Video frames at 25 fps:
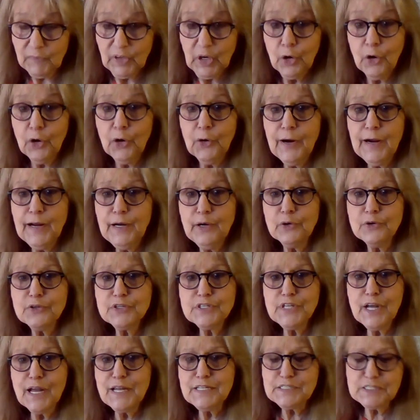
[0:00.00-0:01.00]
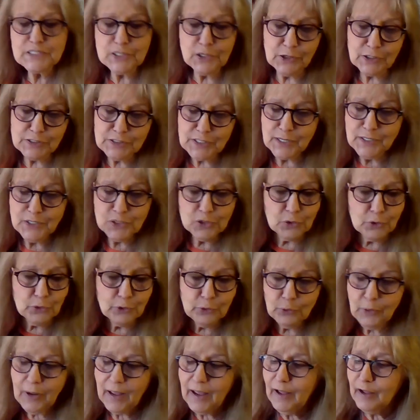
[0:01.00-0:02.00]
All right, Earth signs, it looks like
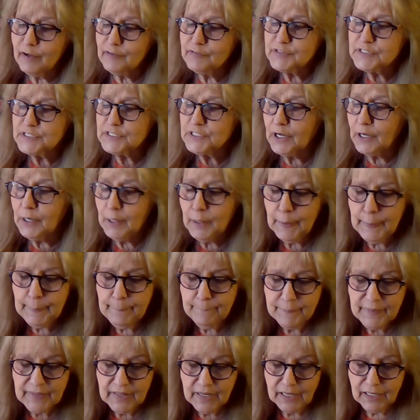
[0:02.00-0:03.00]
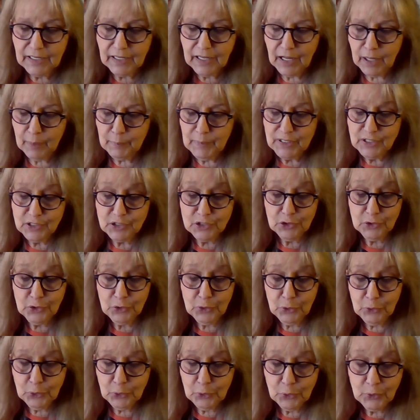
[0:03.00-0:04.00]
you have something coming
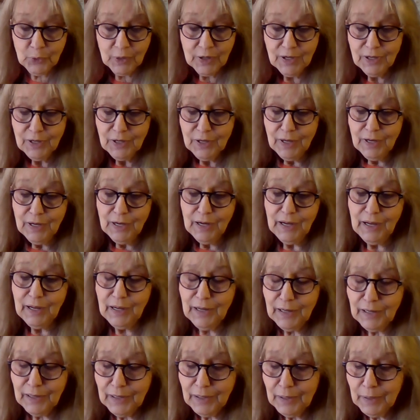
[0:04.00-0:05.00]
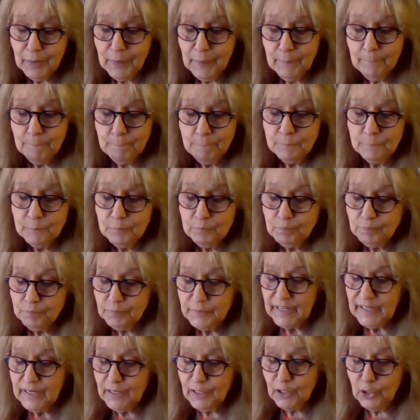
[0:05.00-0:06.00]
too. Um,
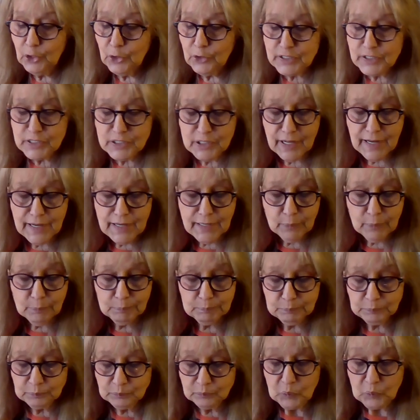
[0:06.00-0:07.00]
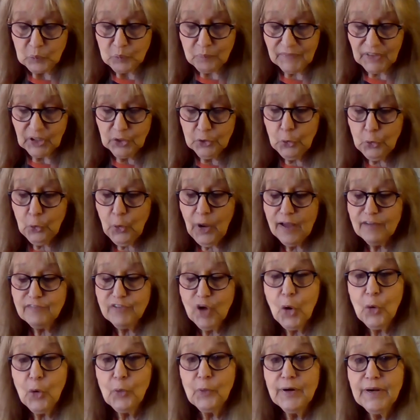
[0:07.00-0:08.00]
it looks like you have
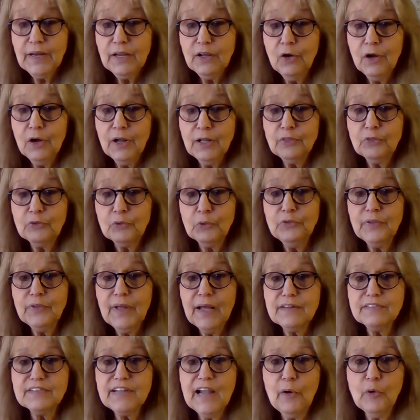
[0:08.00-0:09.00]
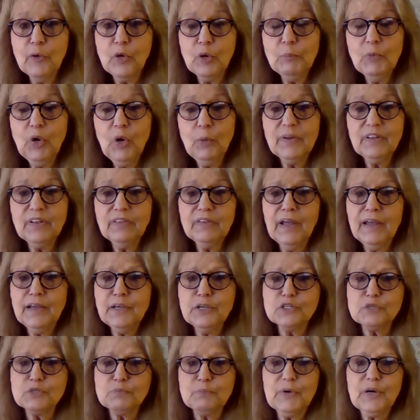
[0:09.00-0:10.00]
already gone through that tower moment.
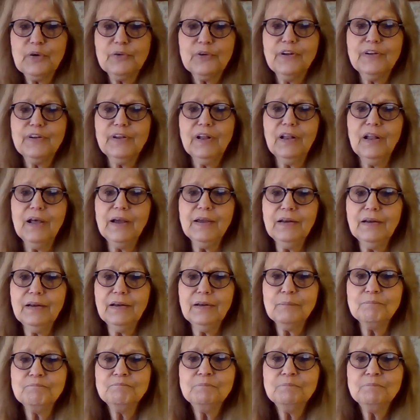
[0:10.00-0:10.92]
Thank you, Spirit on the Light.